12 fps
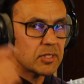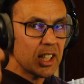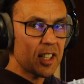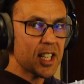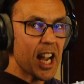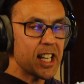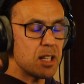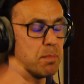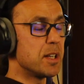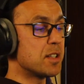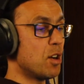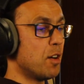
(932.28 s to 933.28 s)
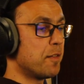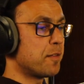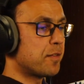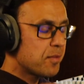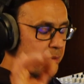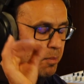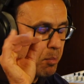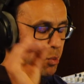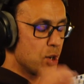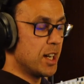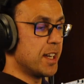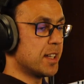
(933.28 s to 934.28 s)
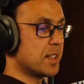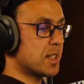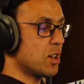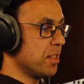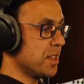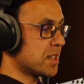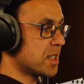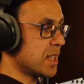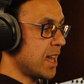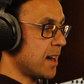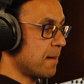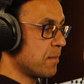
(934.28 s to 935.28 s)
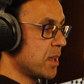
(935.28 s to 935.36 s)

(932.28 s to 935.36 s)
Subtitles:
A tiny bit of brilliance on the snare.